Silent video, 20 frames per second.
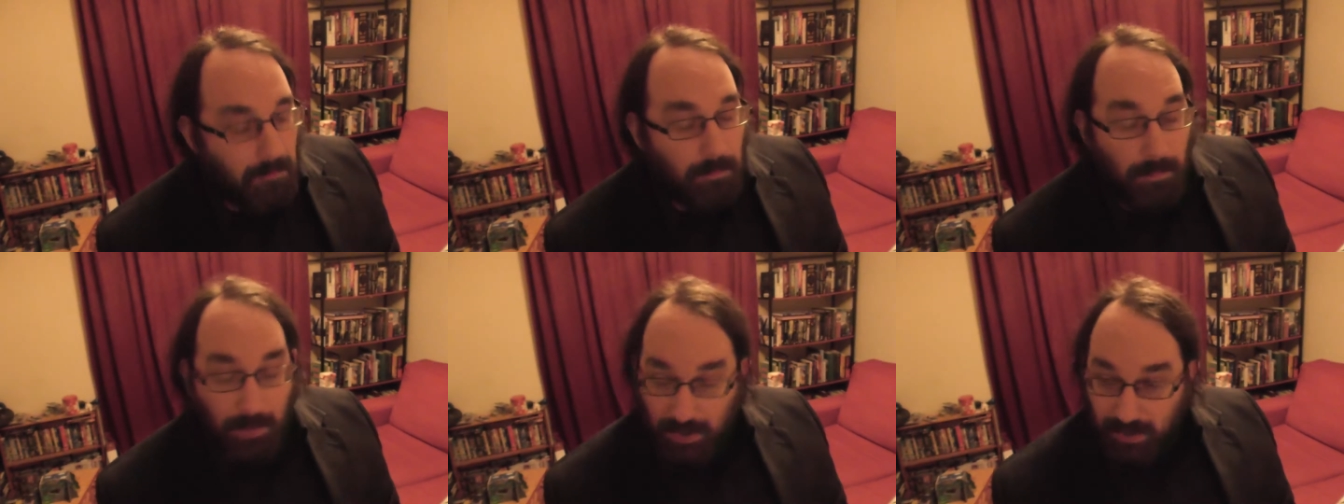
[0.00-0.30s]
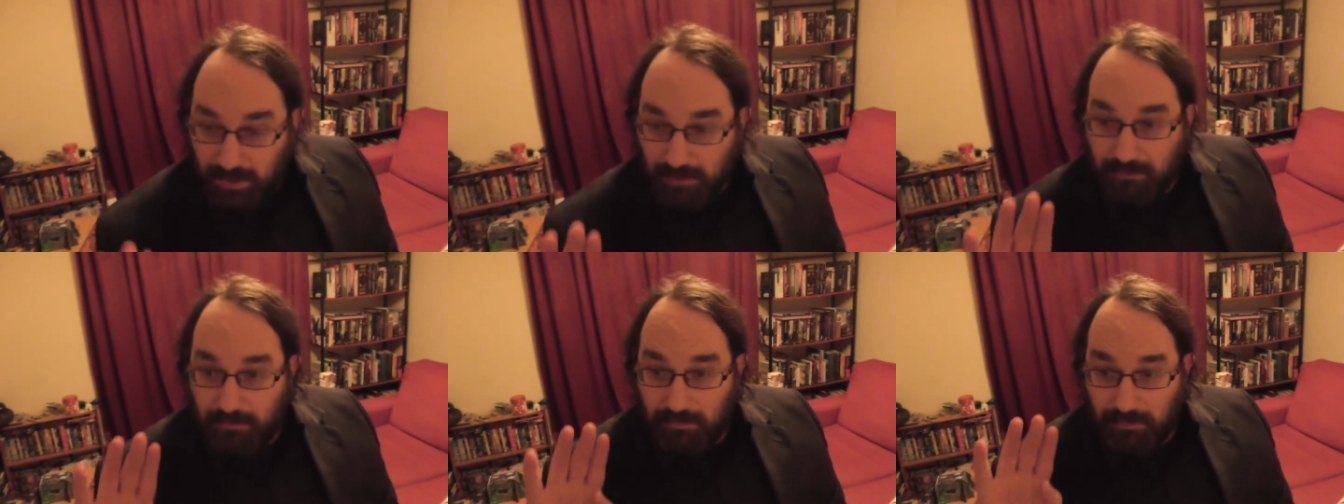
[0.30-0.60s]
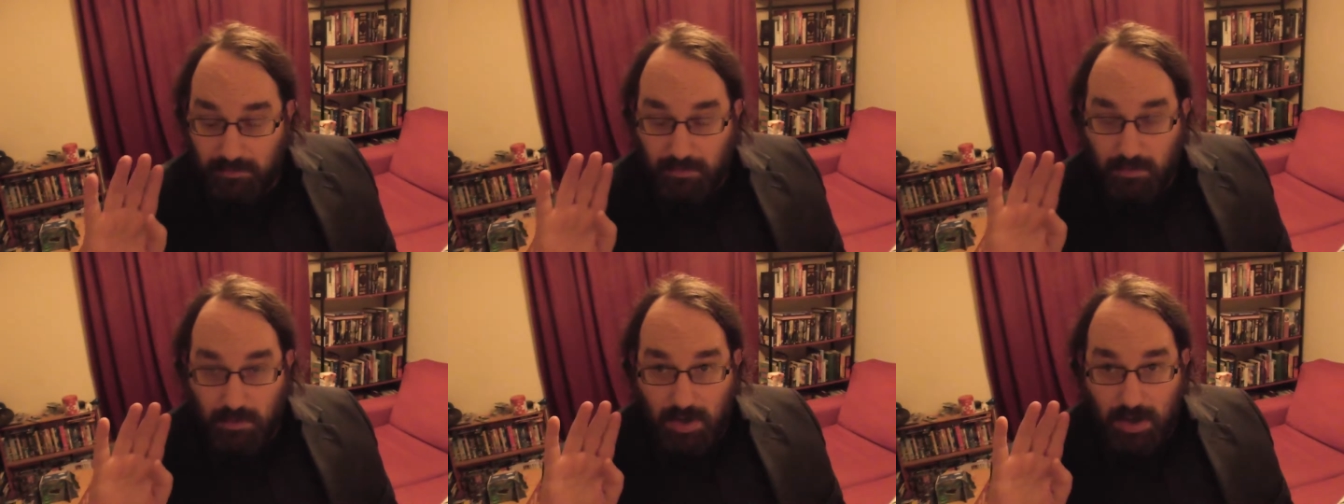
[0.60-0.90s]
but
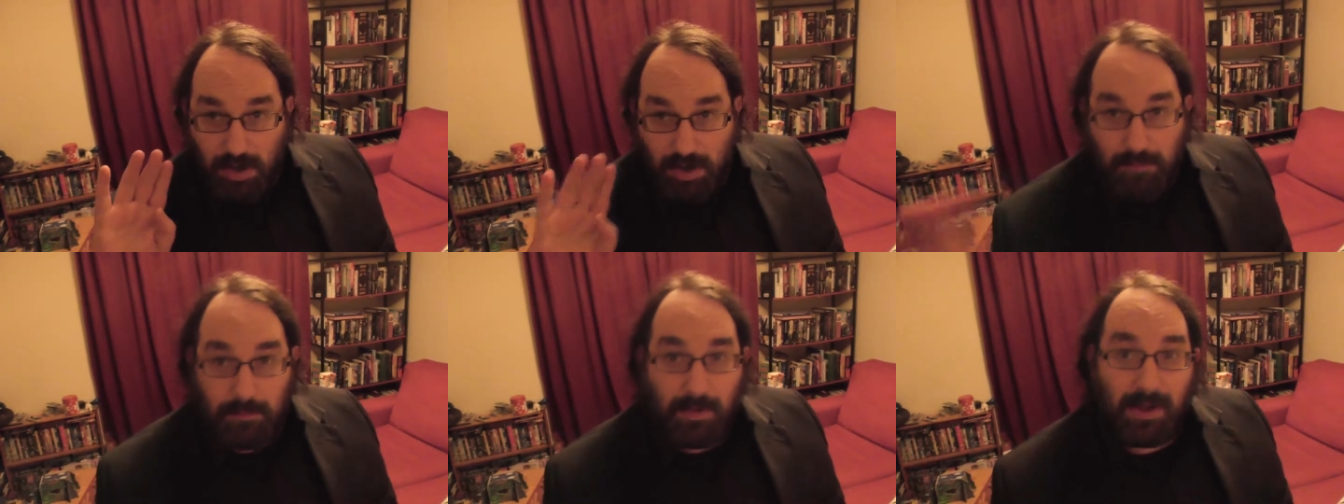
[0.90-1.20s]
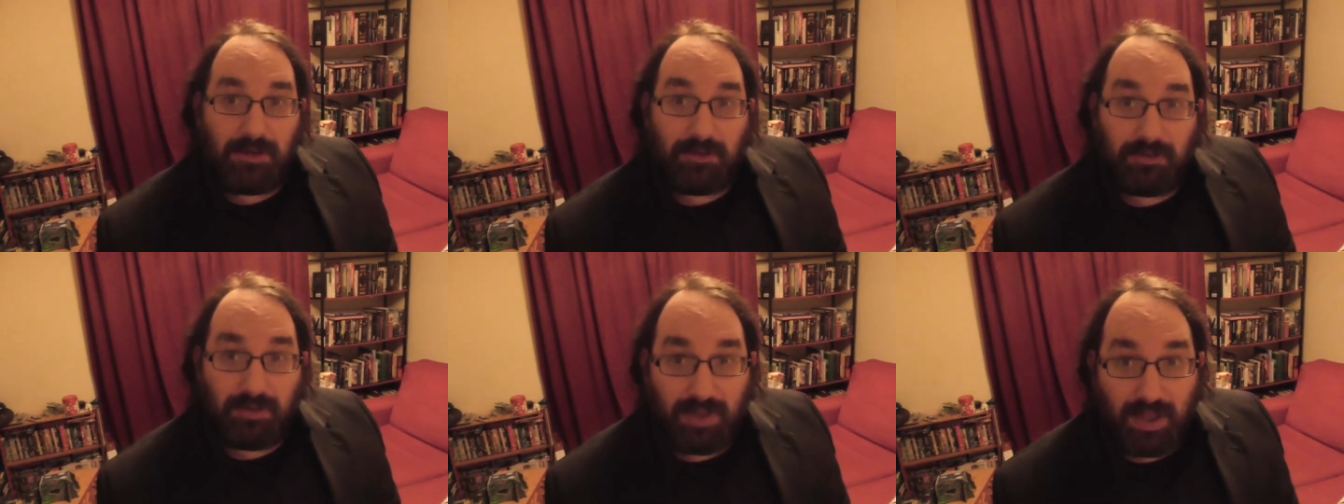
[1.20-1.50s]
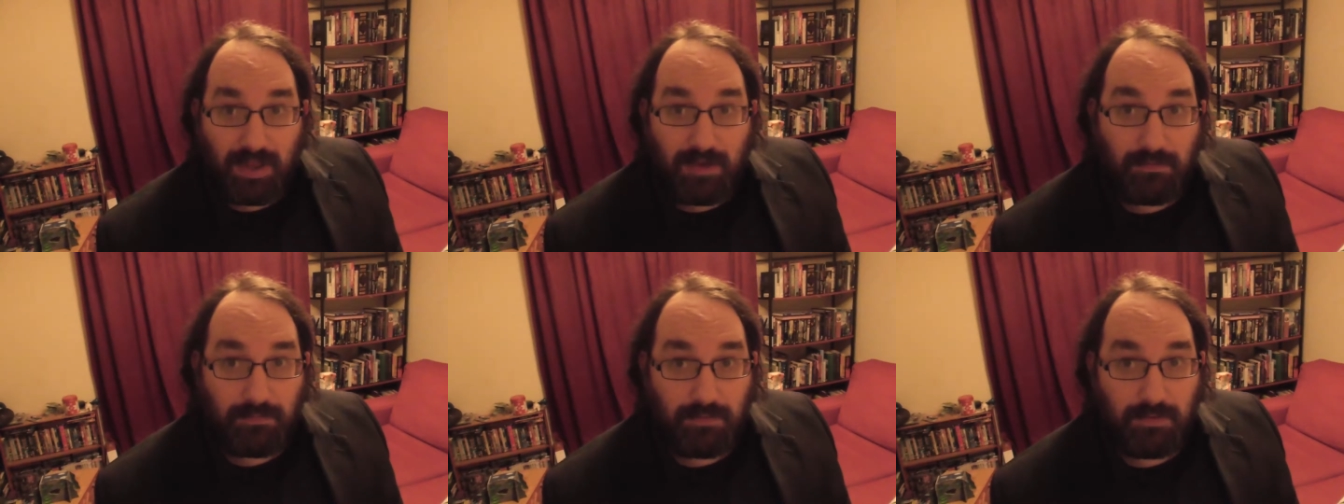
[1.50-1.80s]
I managed to
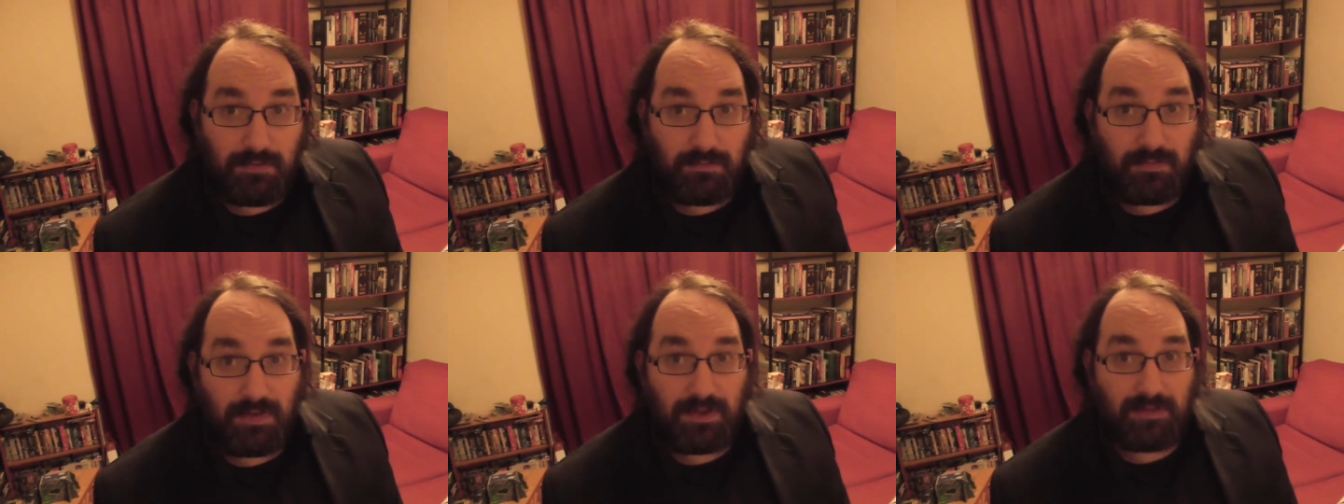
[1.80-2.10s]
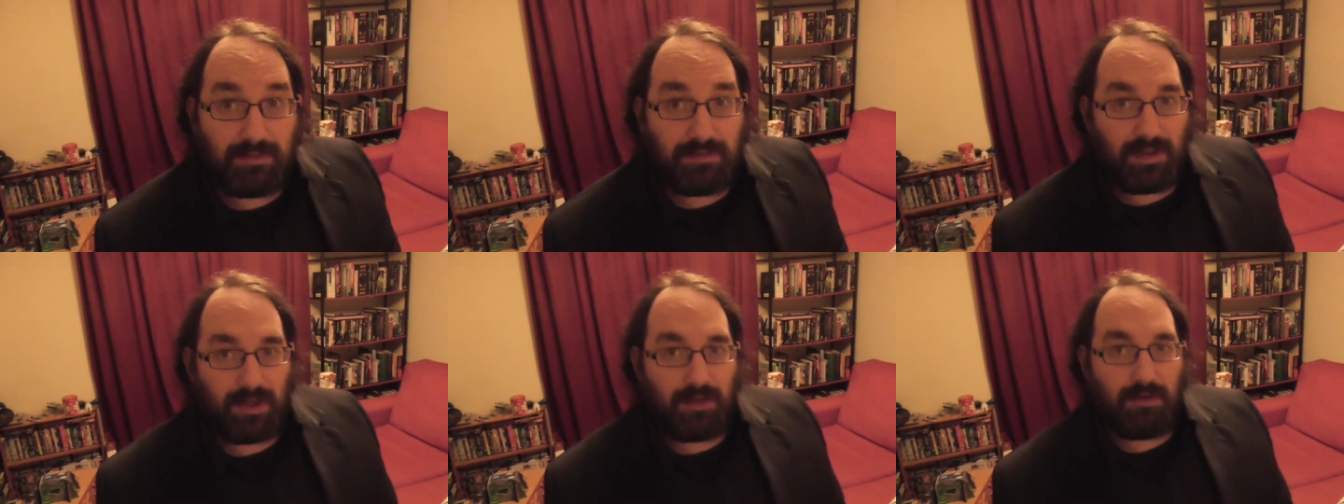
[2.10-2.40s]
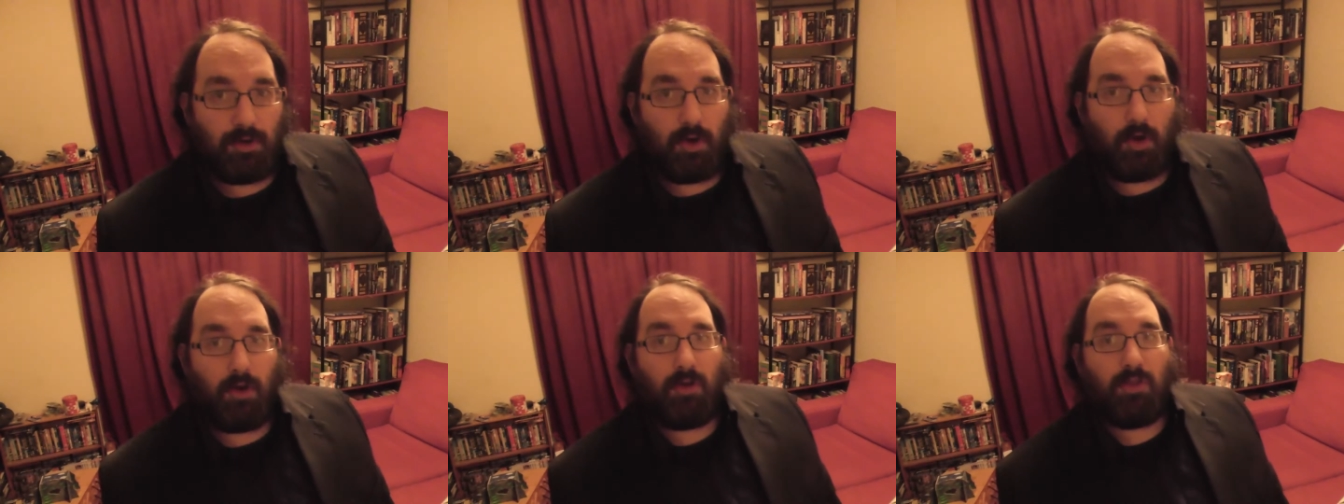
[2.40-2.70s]
get a few things
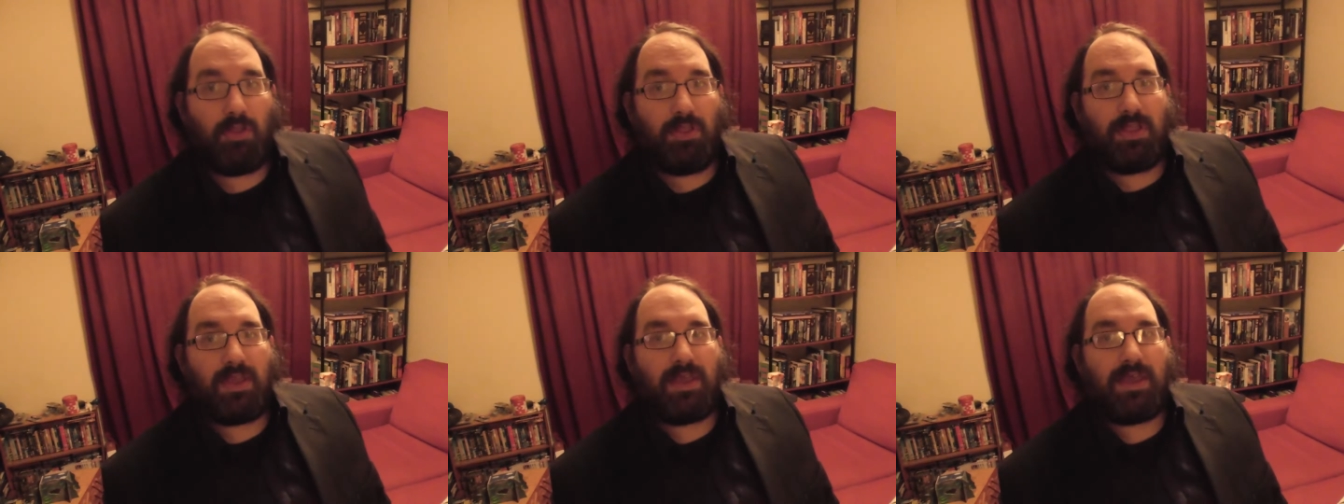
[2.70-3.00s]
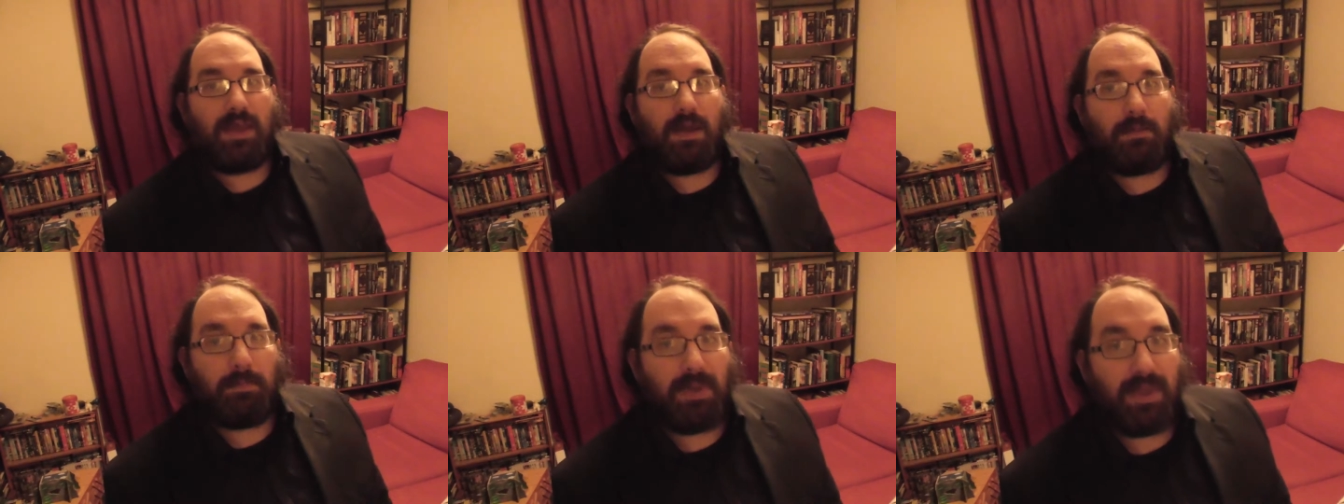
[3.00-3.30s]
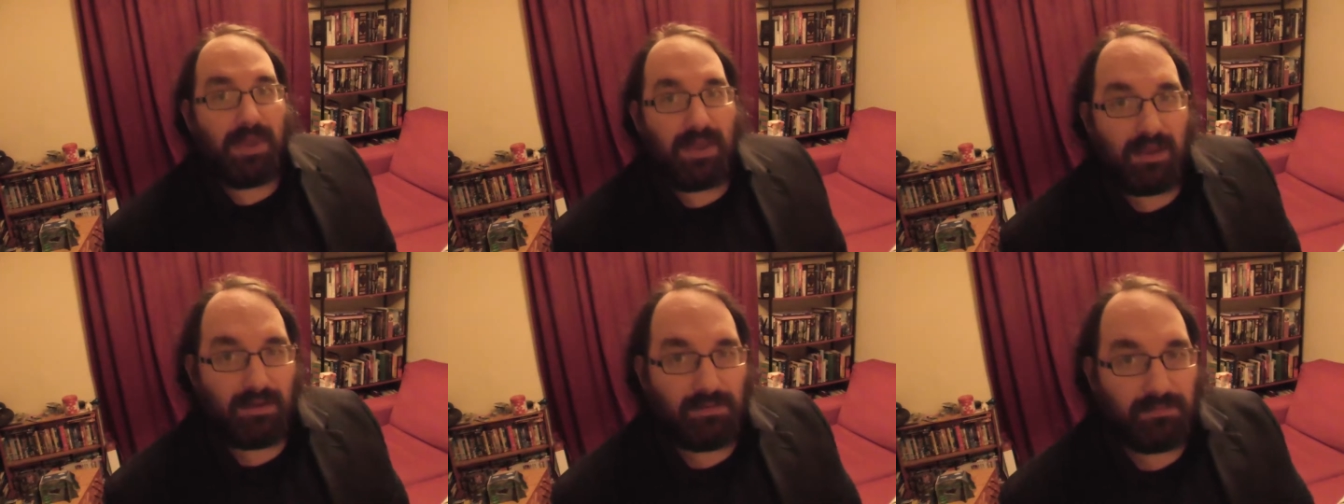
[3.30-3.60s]
done on the uh,
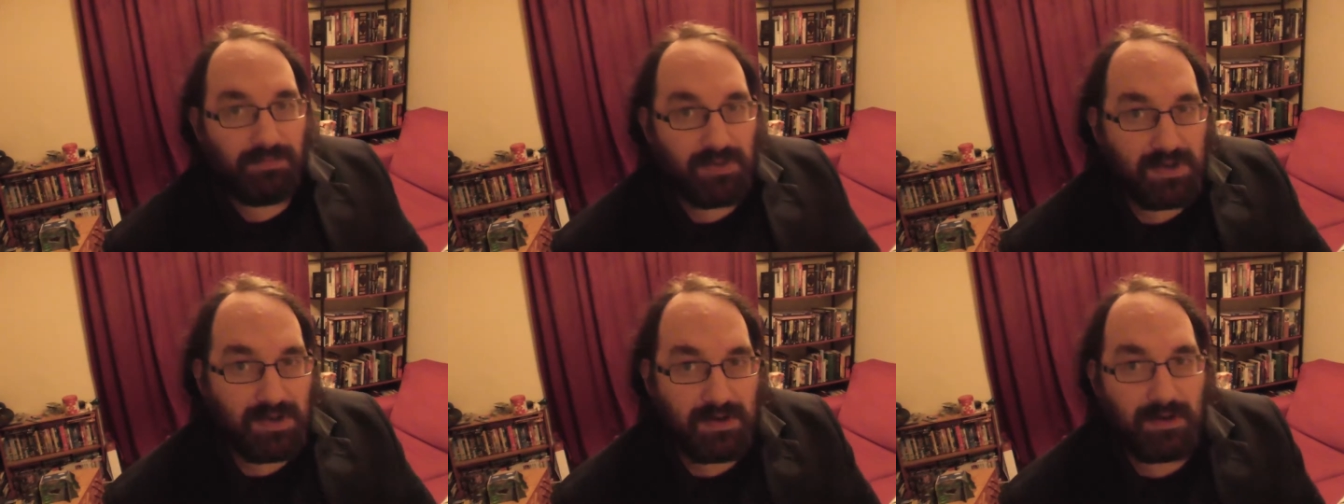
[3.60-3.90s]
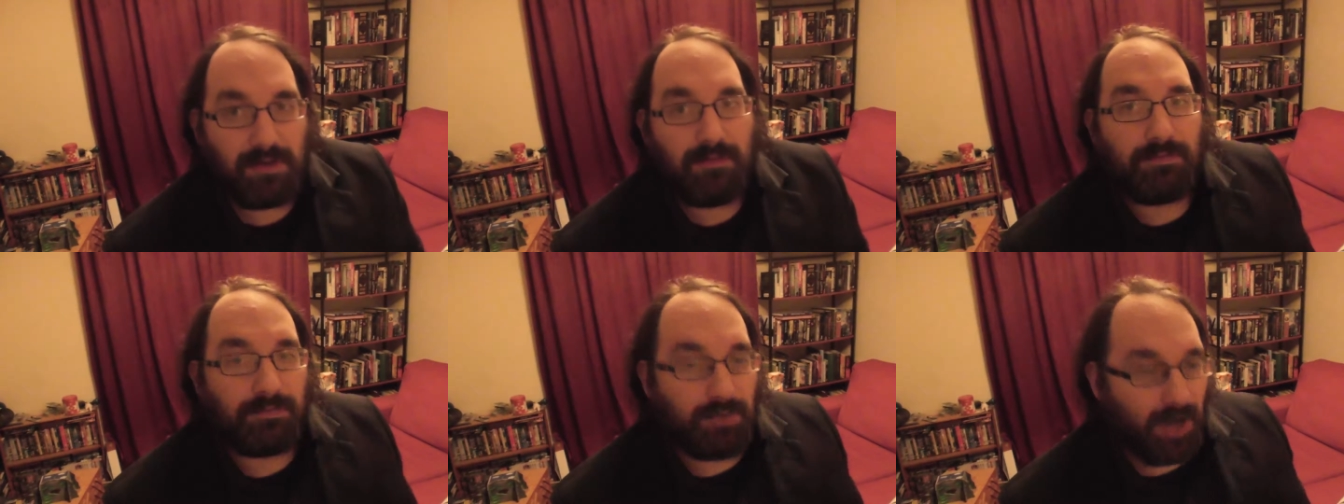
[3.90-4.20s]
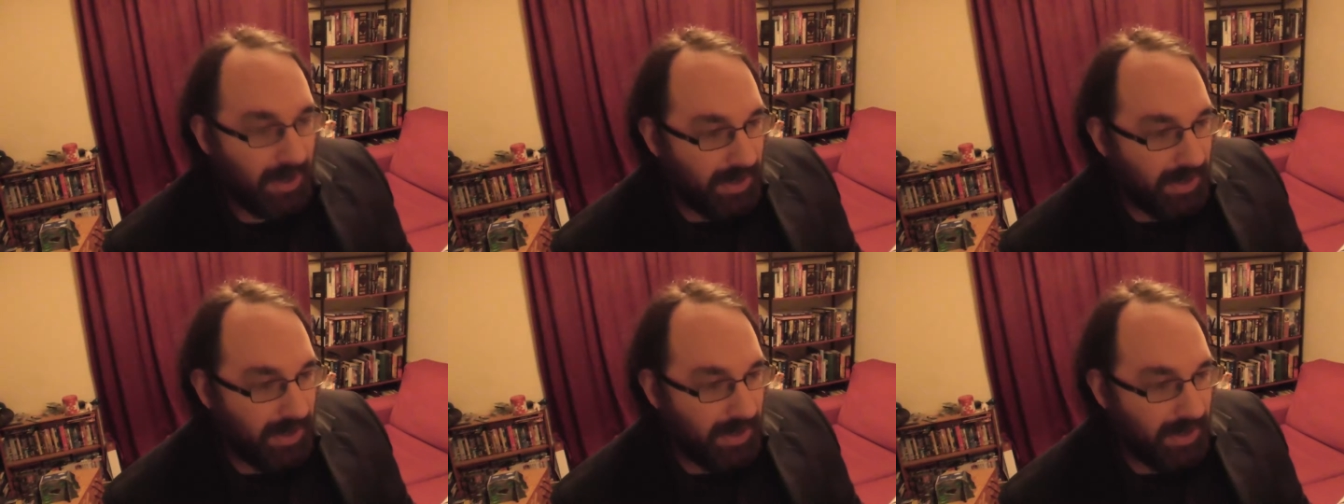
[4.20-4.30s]
PSVR,